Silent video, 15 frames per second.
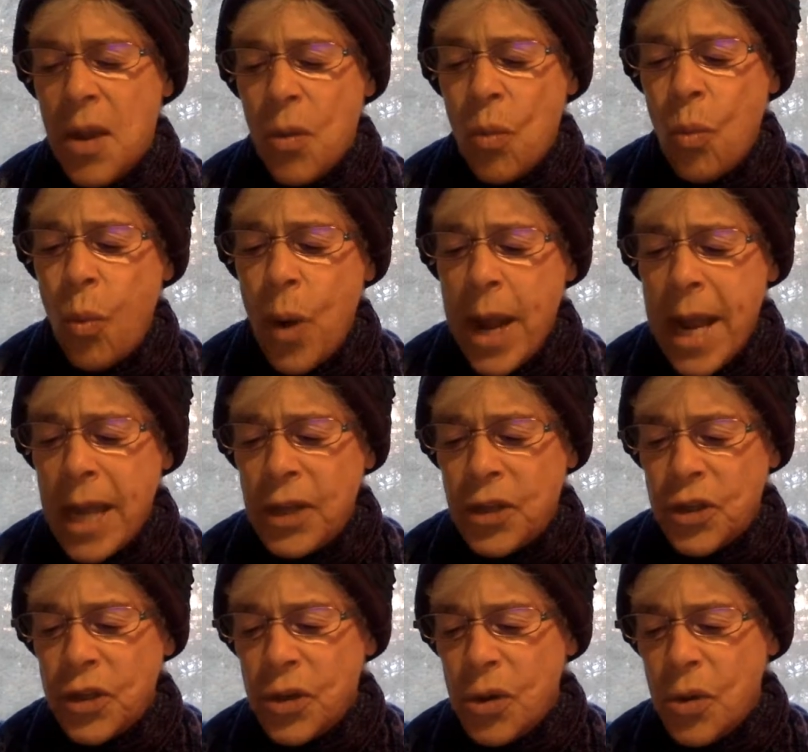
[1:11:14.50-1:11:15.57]
We
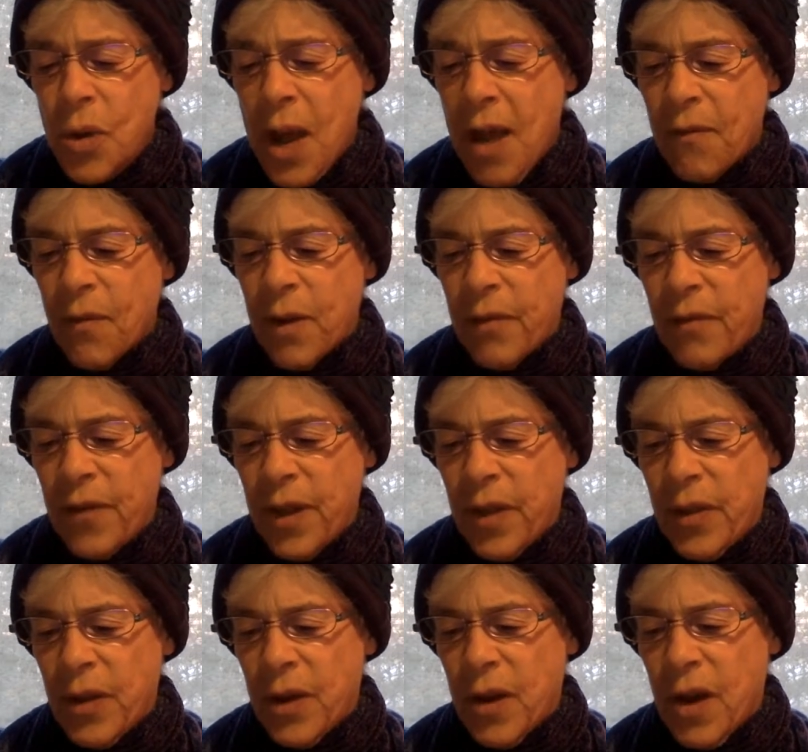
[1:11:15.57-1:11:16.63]
too have
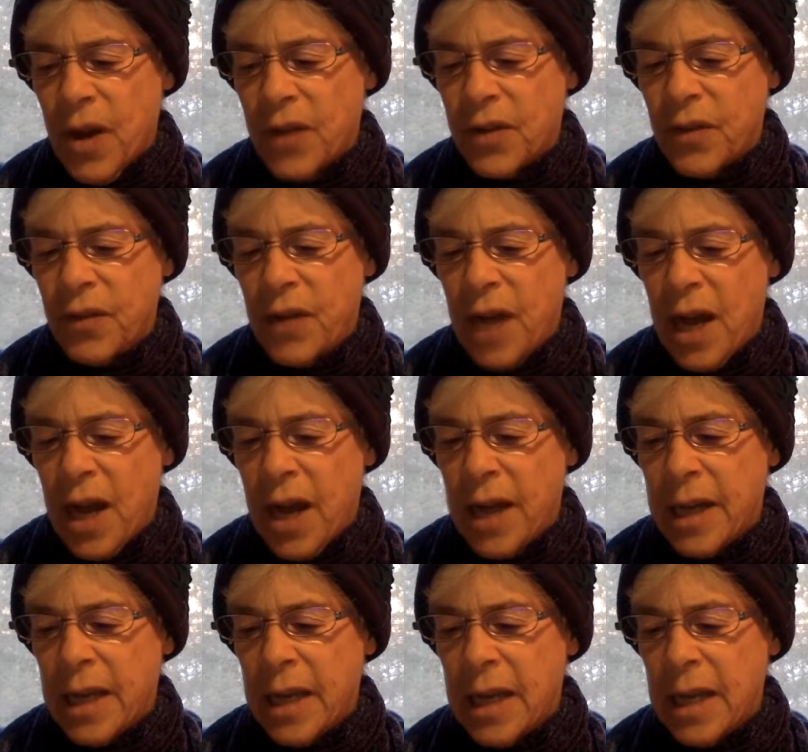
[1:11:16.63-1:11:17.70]
revealed the cause of God
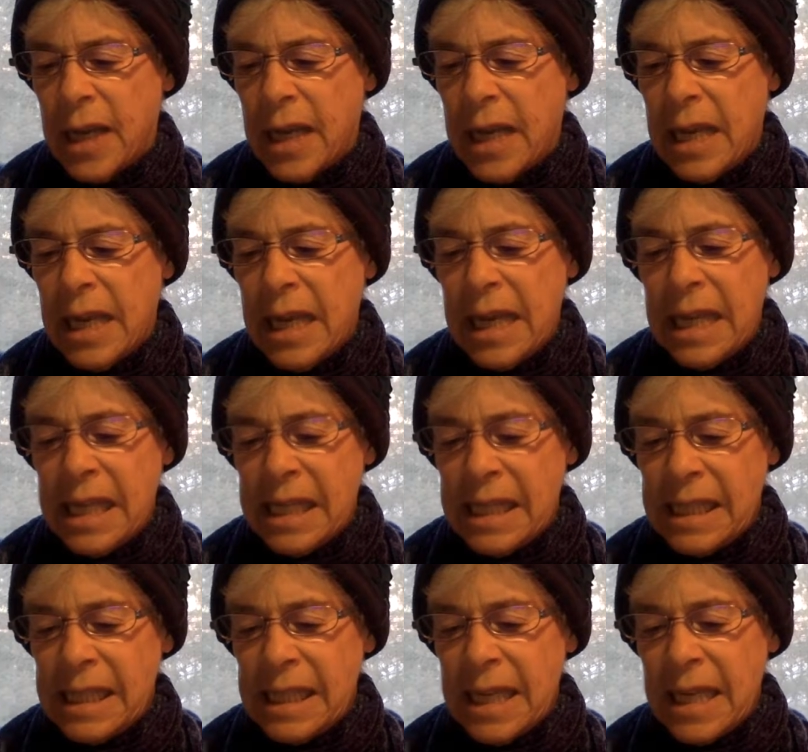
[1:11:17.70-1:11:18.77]
in
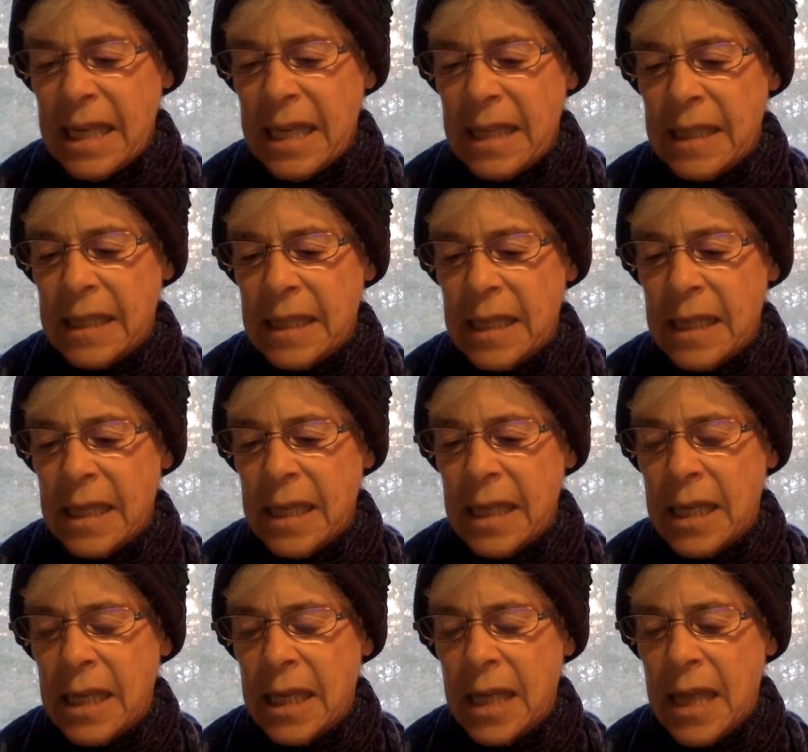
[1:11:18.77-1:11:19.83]
his cities,
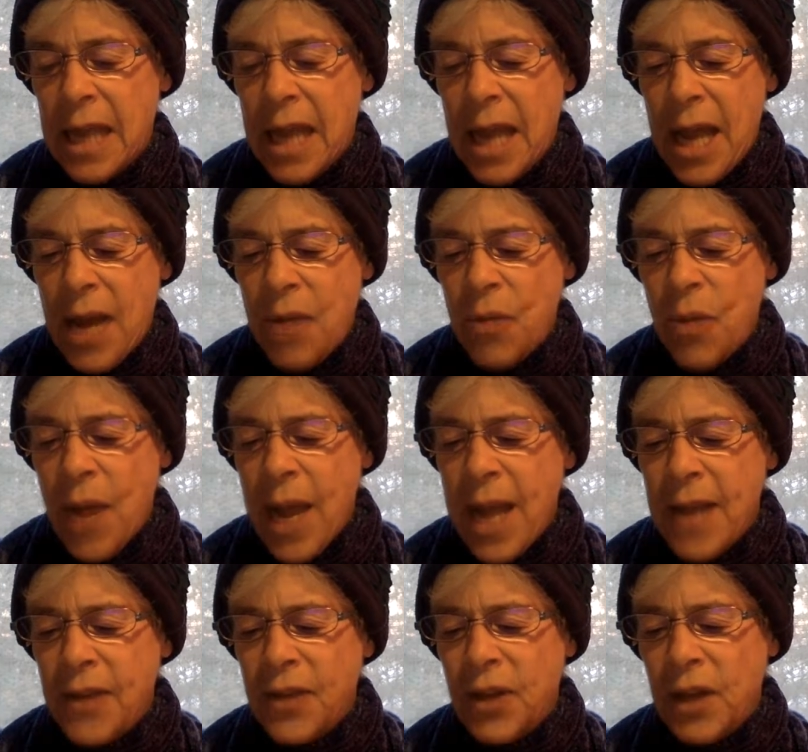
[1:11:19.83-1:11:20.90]
and
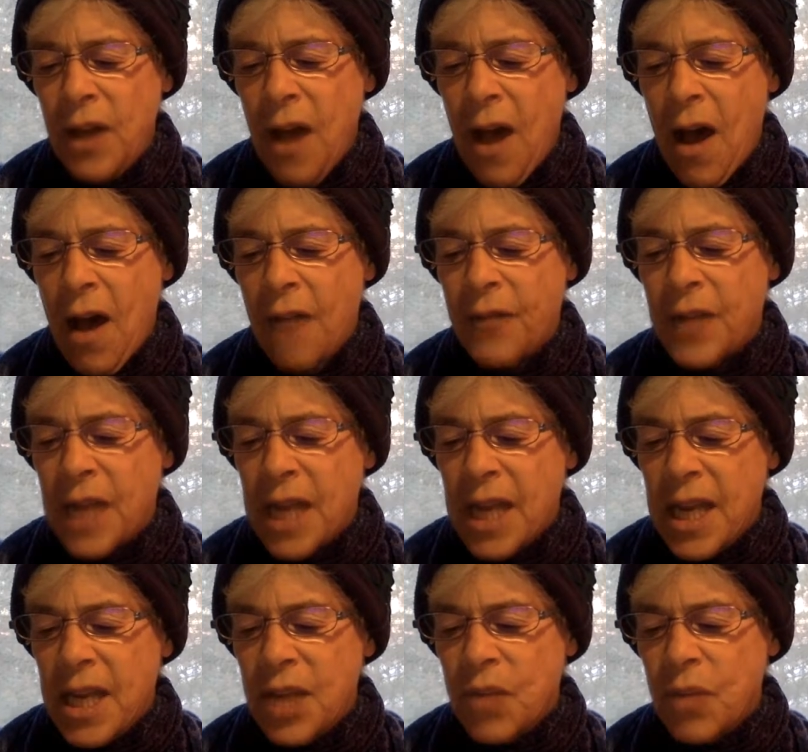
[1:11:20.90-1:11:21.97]
raised aloft
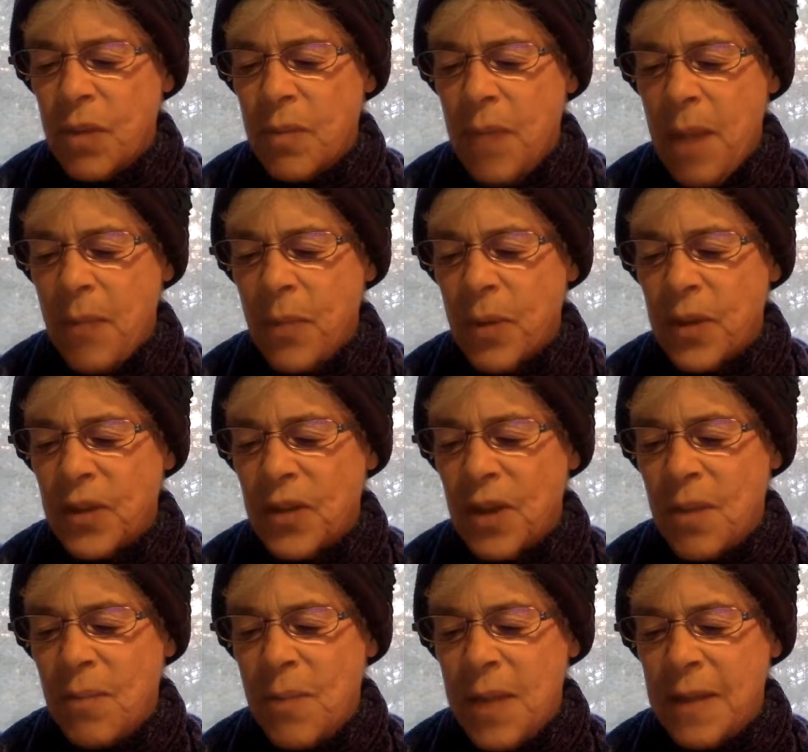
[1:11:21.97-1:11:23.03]
his remembrance
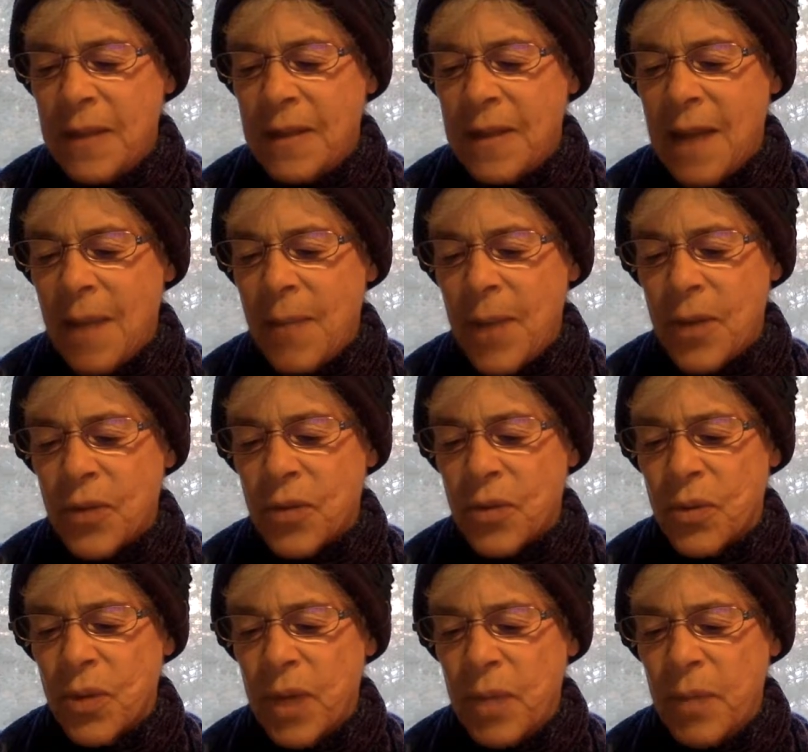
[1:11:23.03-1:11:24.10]
amidst them that
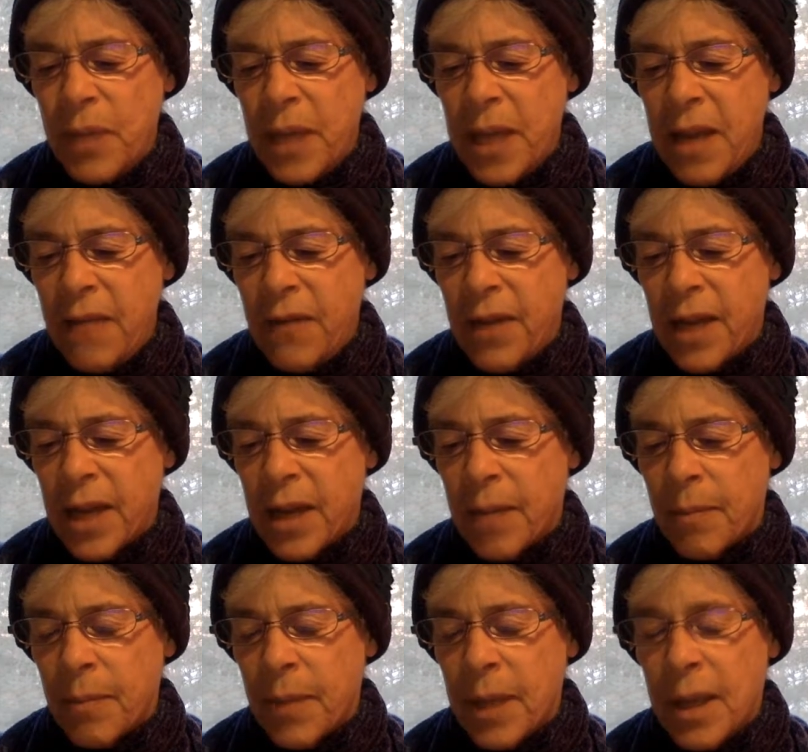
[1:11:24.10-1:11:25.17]
truly believe in him.
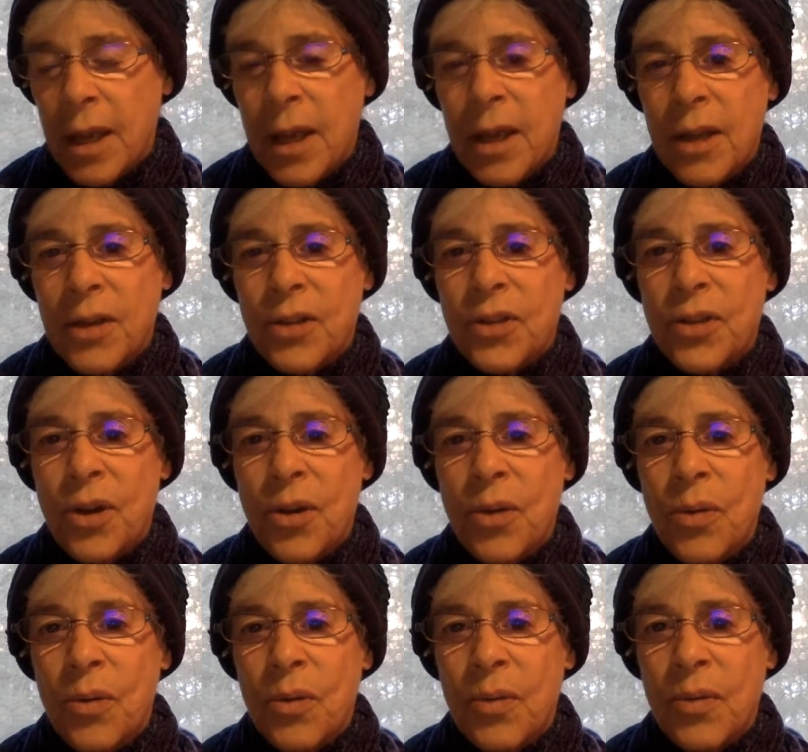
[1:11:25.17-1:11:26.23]
So